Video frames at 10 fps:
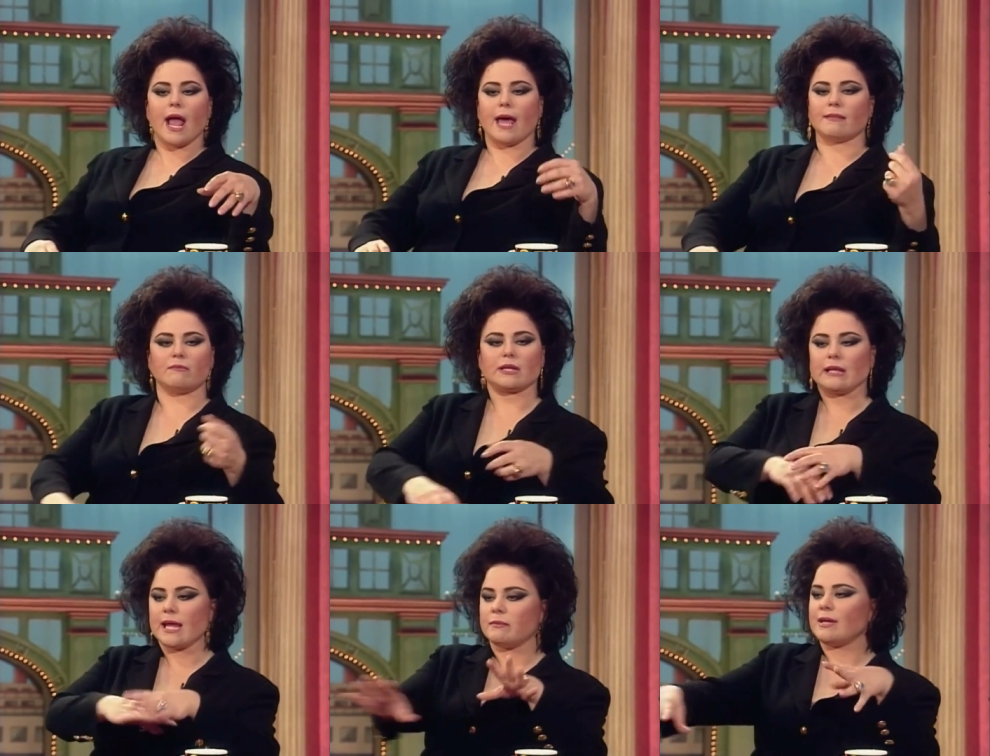and they would
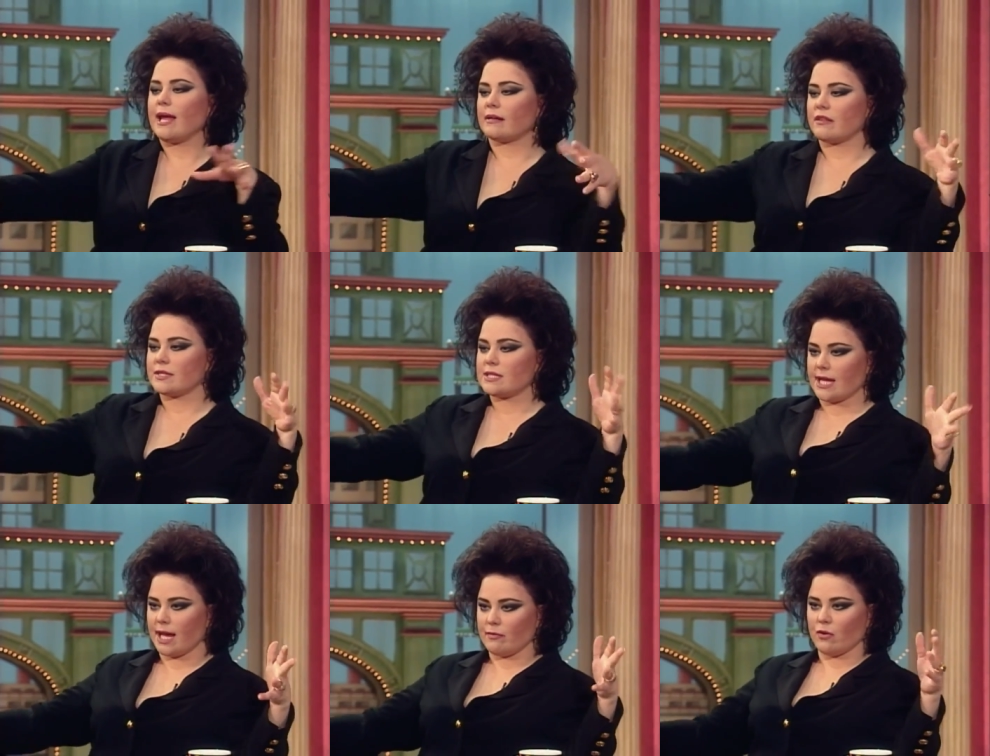lay me out on this
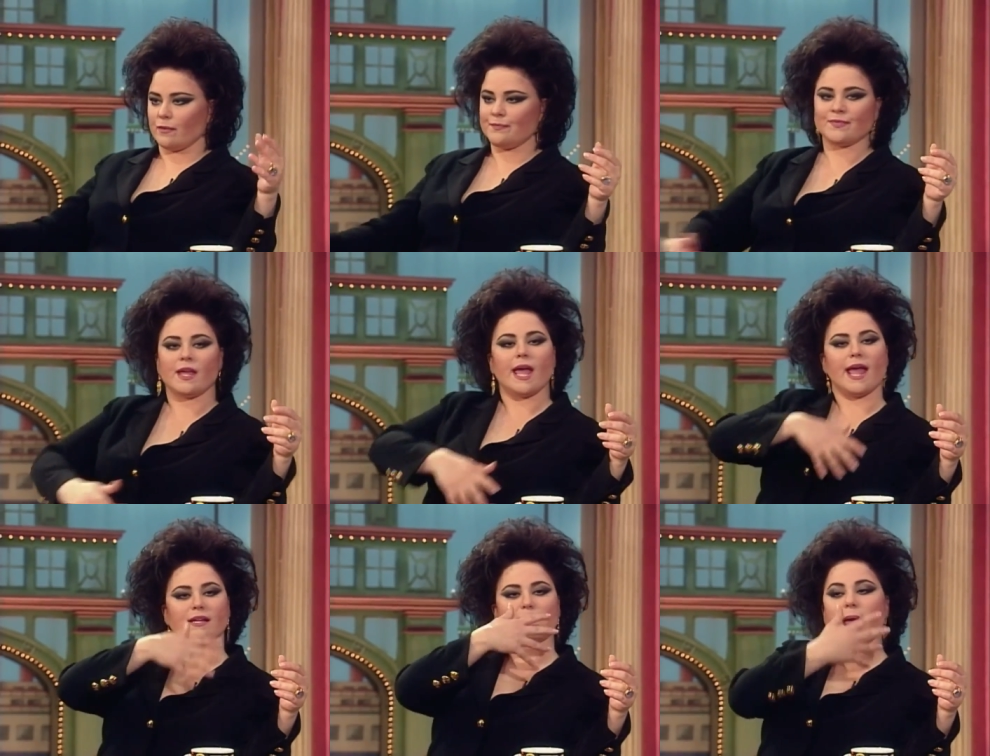table
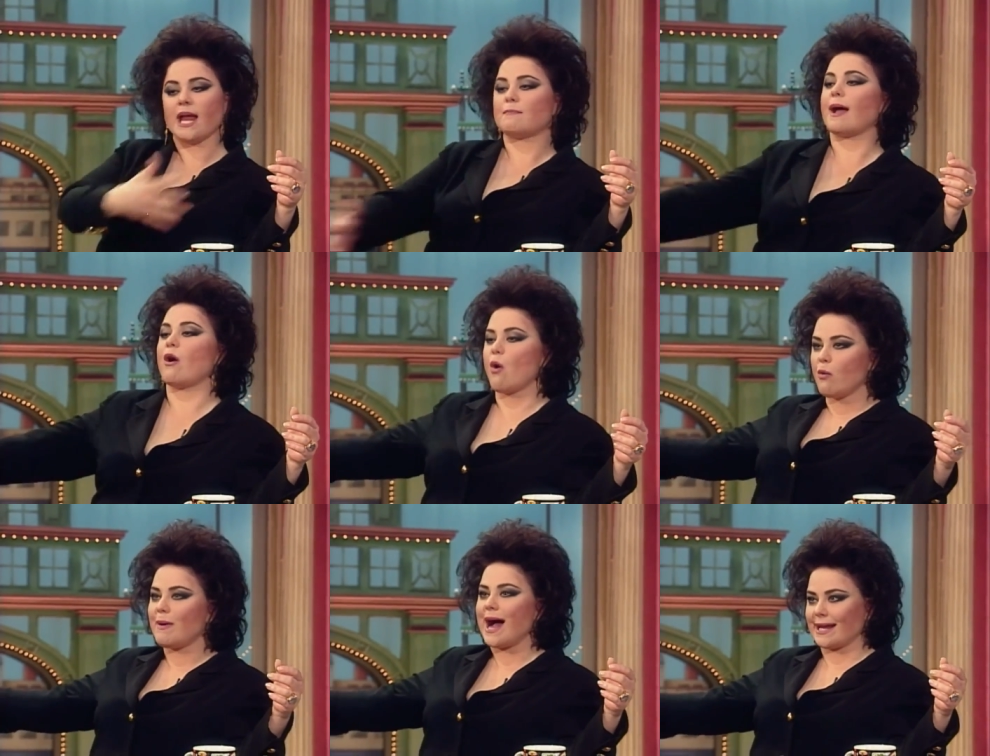and paint my
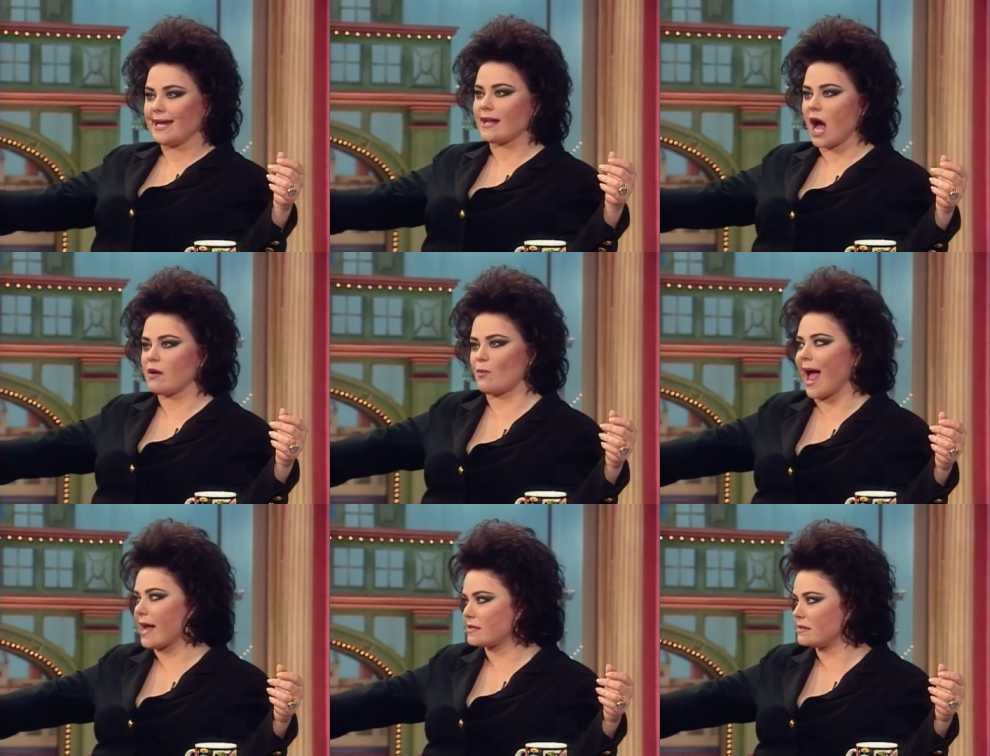whole body in hot
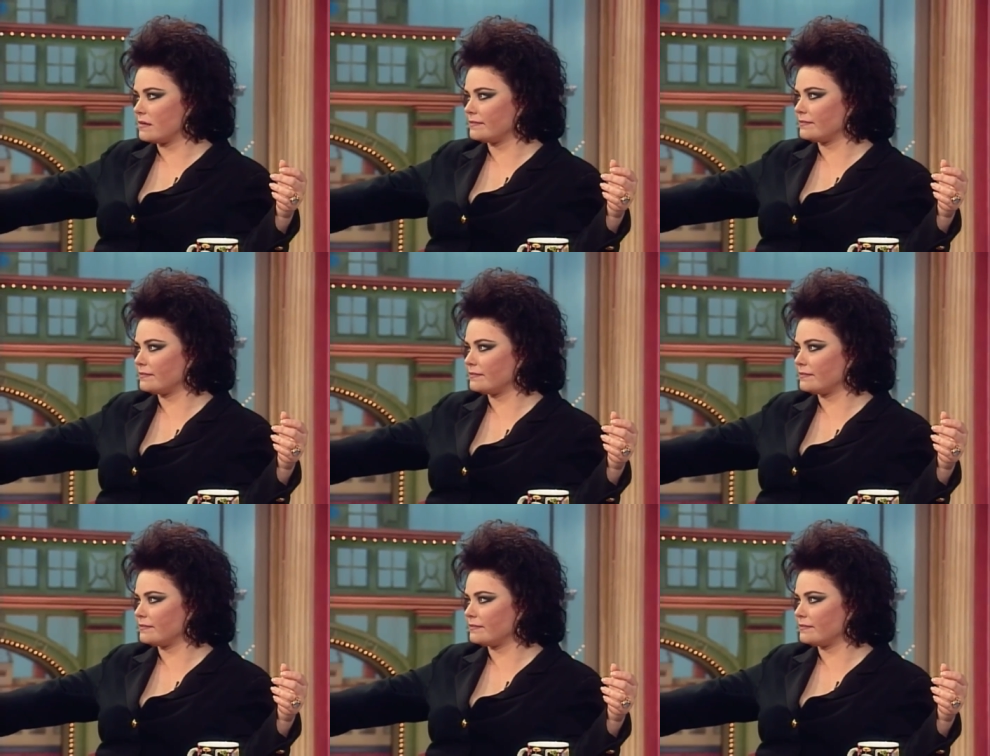wax,